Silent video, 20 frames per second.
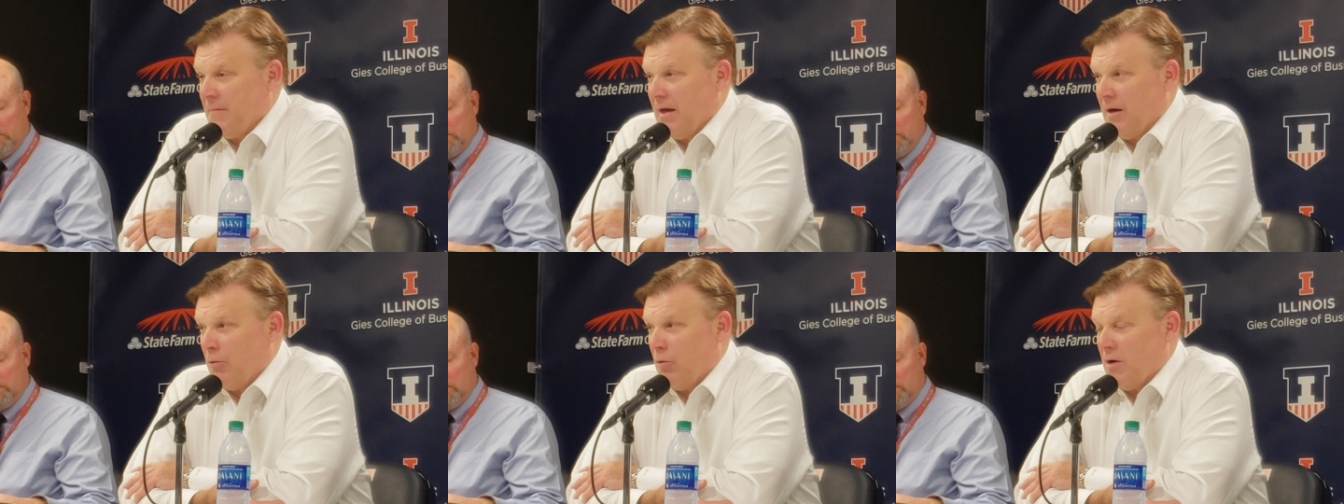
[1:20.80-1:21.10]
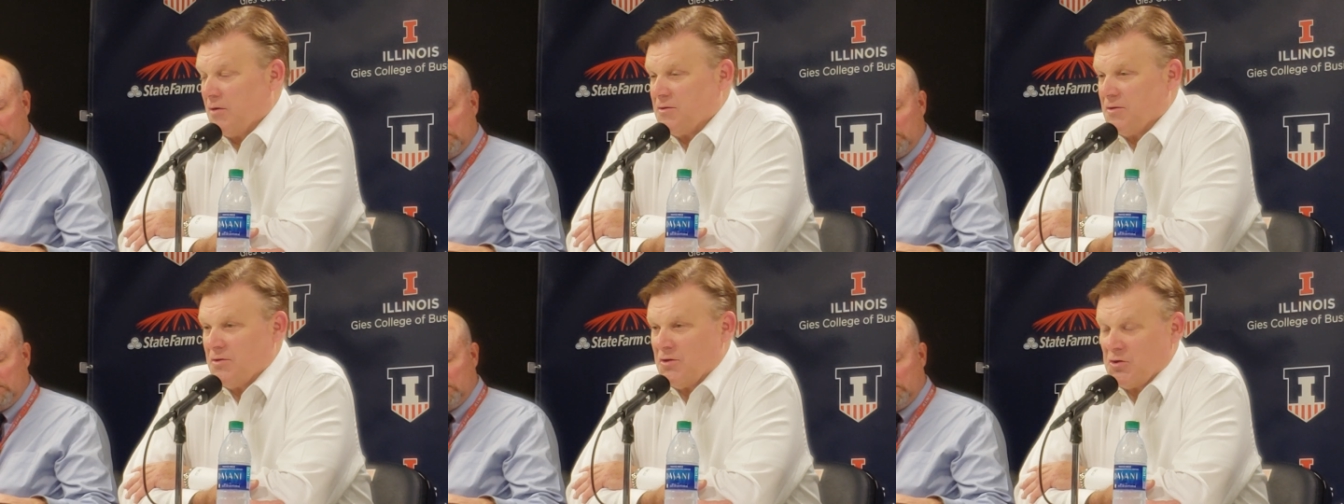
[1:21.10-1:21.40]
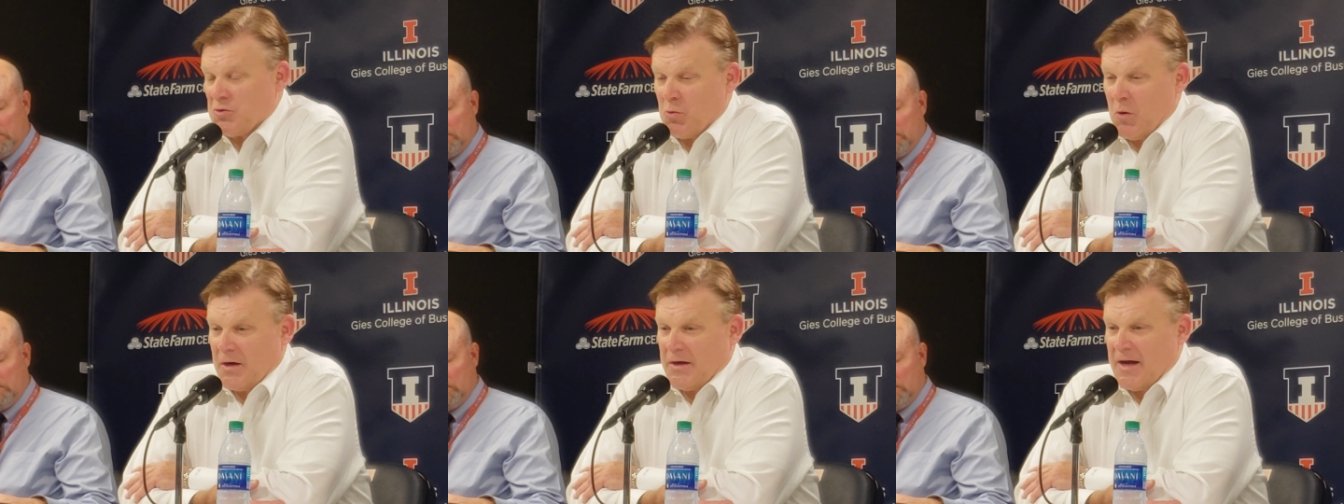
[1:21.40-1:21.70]
It wasn't
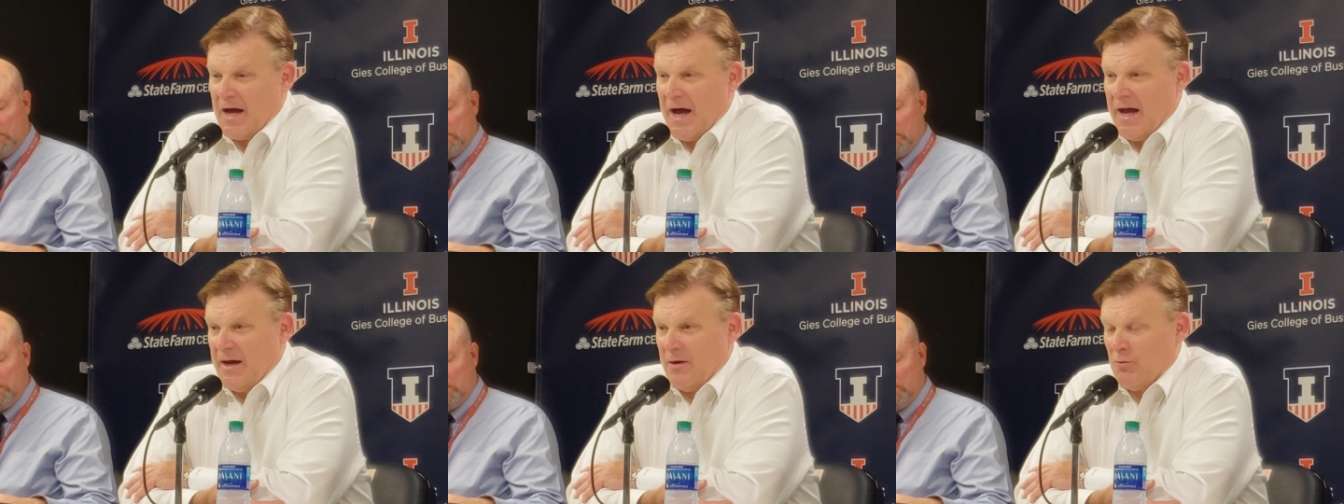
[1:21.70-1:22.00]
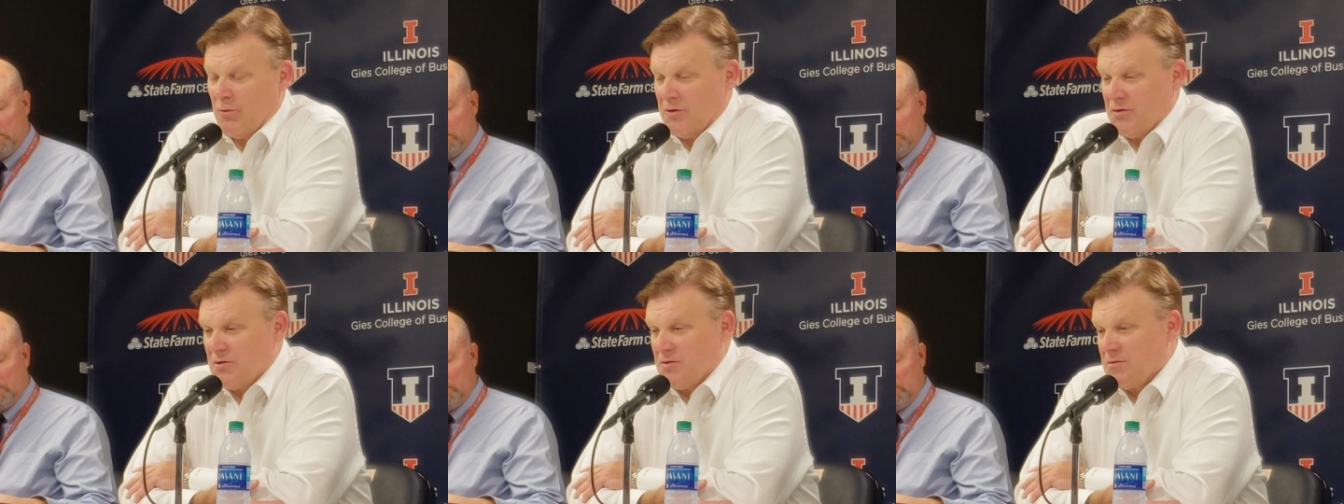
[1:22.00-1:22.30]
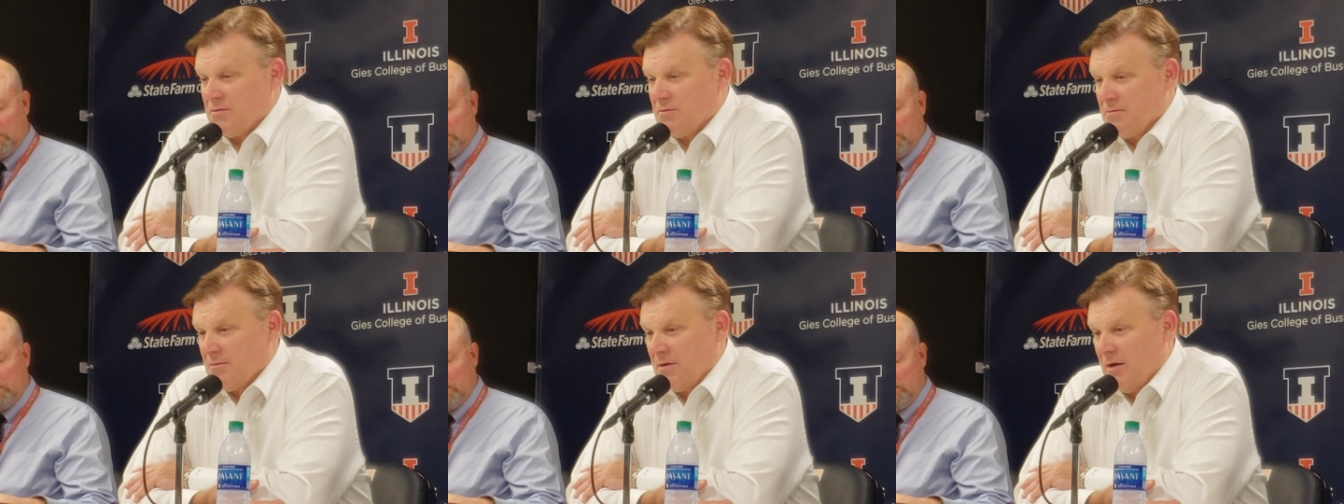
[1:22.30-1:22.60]
just one guy, it
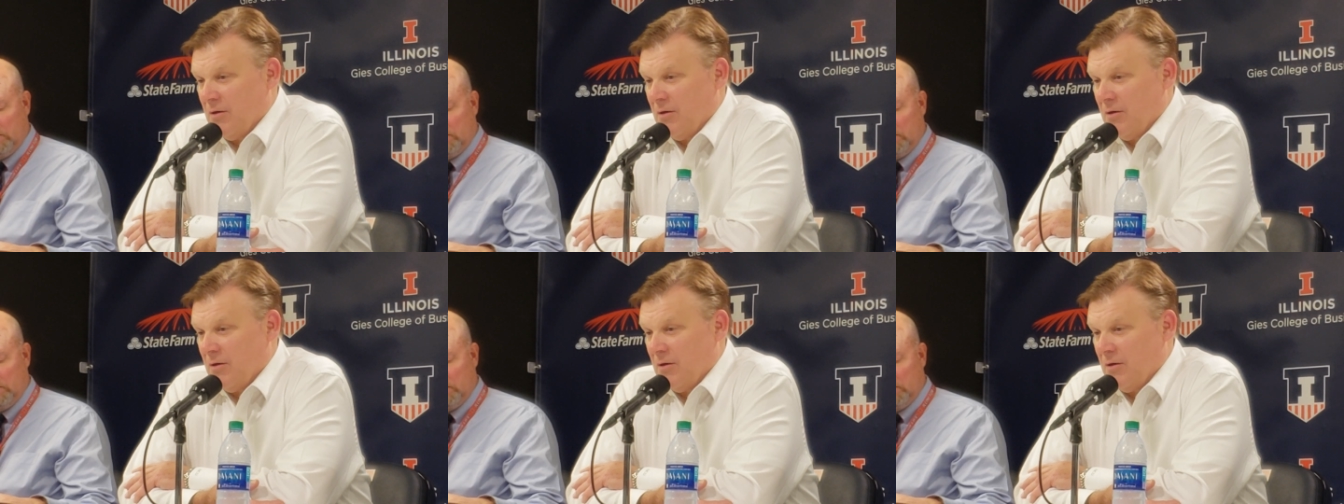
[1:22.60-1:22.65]
was